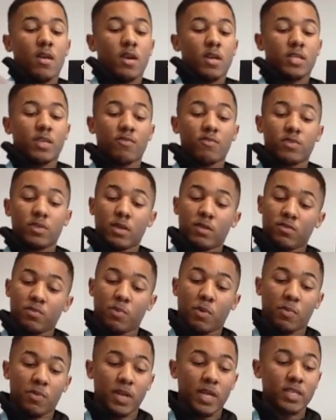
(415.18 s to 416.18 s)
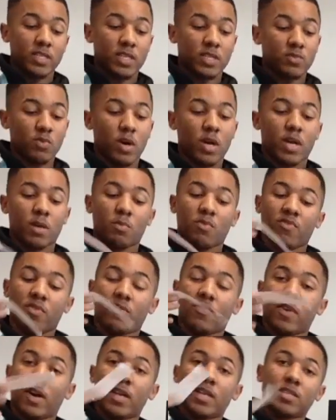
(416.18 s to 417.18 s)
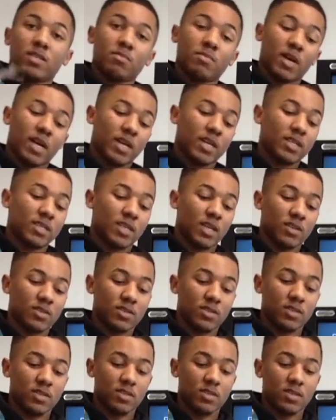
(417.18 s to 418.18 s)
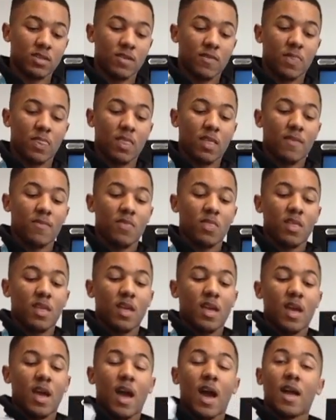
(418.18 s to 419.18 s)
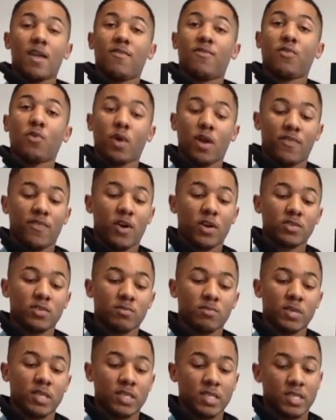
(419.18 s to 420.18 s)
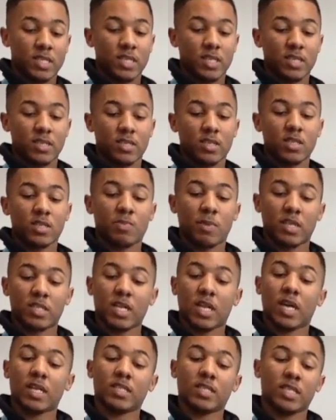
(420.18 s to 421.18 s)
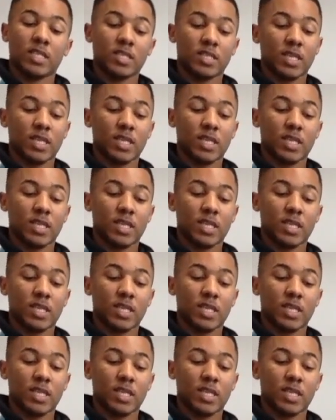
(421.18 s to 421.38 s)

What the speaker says: 7% of the population is working within the finance and banking sectors, and 40,000 businesses specialise in these